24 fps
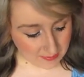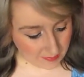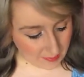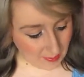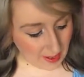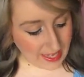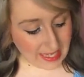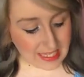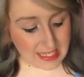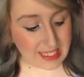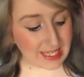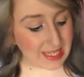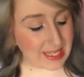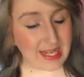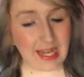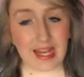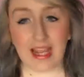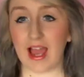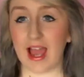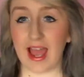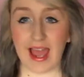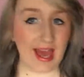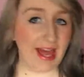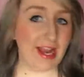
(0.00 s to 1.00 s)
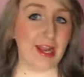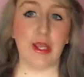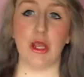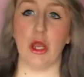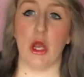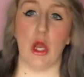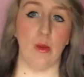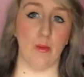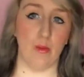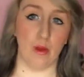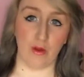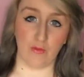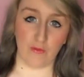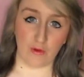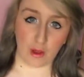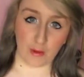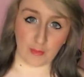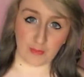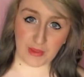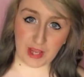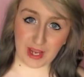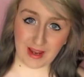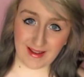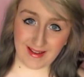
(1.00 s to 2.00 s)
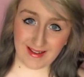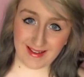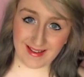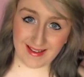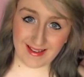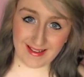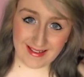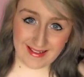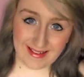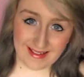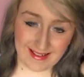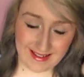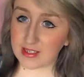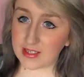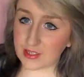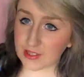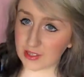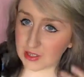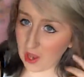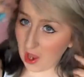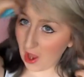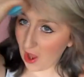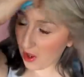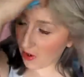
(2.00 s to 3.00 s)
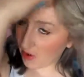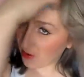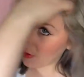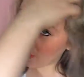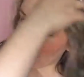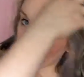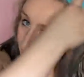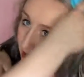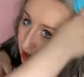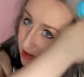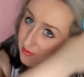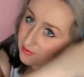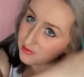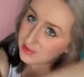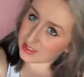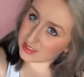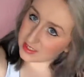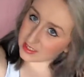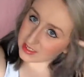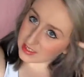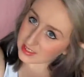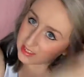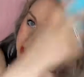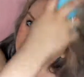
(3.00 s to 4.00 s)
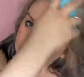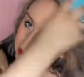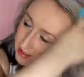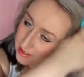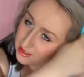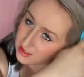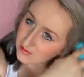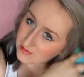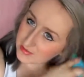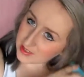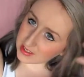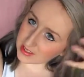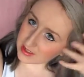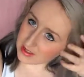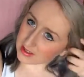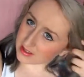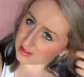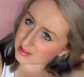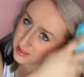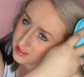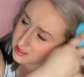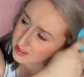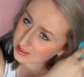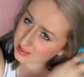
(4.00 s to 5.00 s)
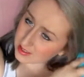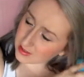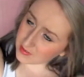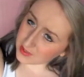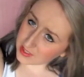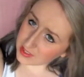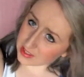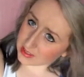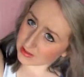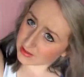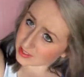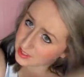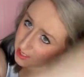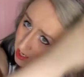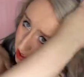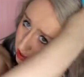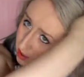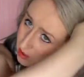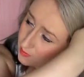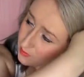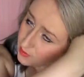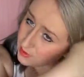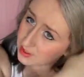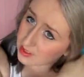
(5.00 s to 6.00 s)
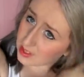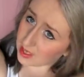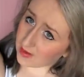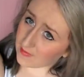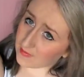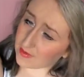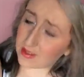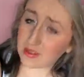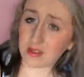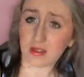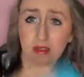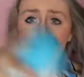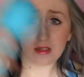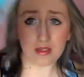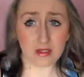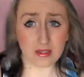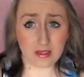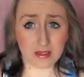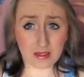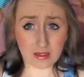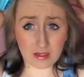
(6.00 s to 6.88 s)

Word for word: Basically, I had a comb over. So I would just, oh my gosh, this is going to be so terrible. I haven't done this in